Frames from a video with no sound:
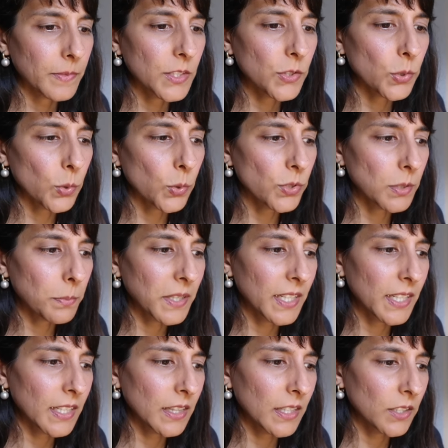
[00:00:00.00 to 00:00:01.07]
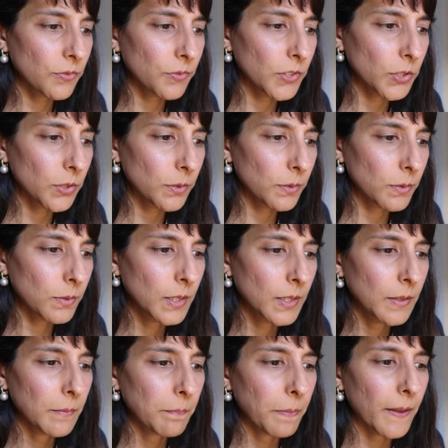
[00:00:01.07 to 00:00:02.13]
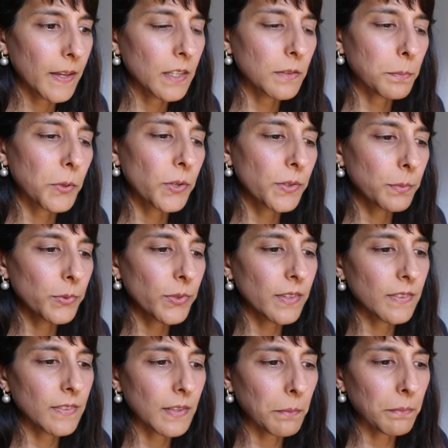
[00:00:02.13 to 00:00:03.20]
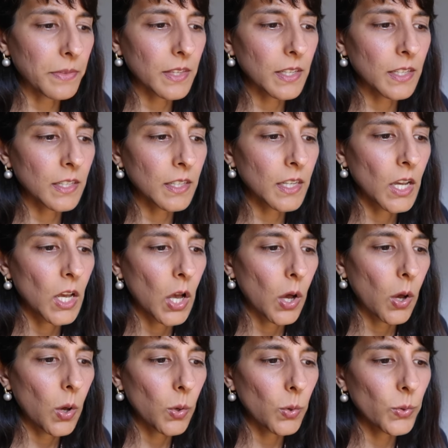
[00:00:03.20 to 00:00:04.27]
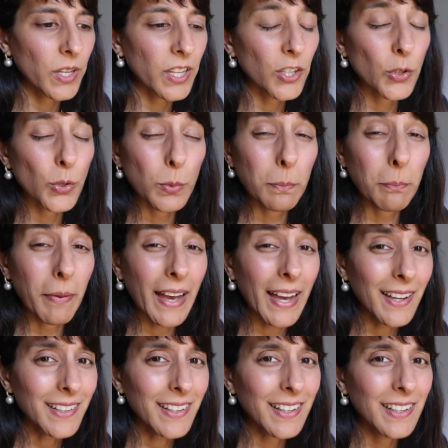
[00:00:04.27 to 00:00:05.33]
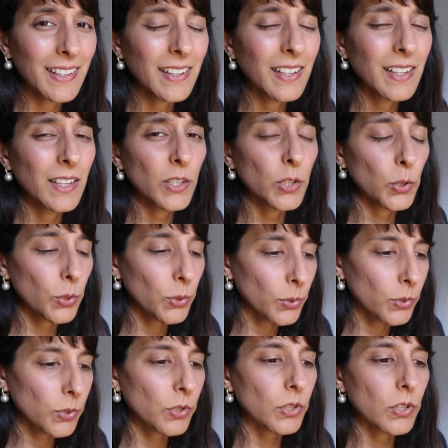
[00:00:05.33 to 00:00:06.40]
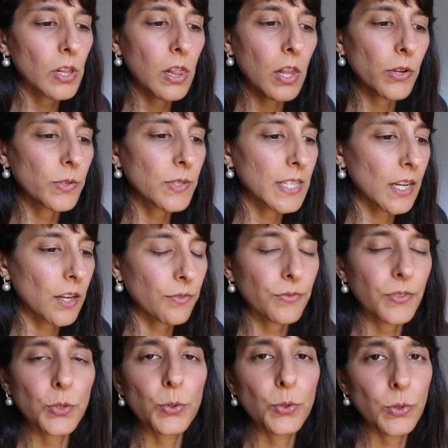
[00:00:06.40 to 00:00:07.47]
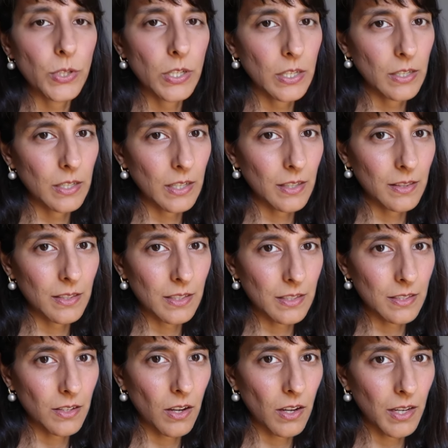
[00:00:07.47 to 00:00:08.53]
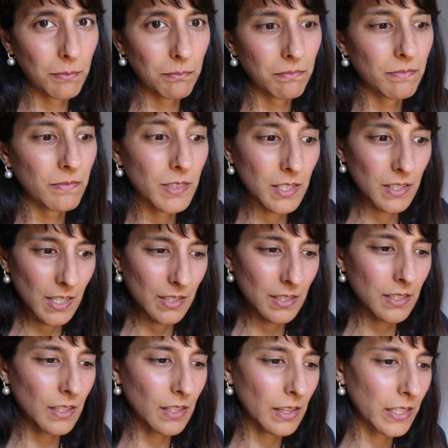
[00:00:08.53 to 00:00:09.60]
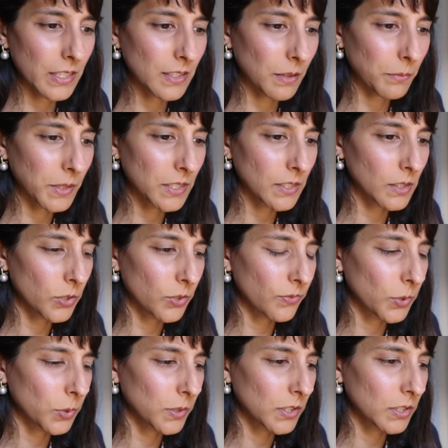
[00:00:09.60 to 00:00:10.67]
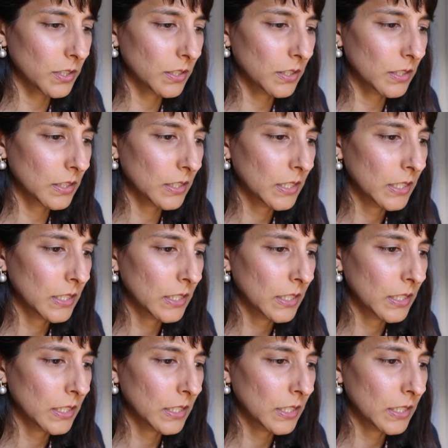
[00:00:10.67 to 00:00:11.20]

This could also be healing for you, and it's possible that something holding you back could close out for good at this time. So that's certainly something to look forward to.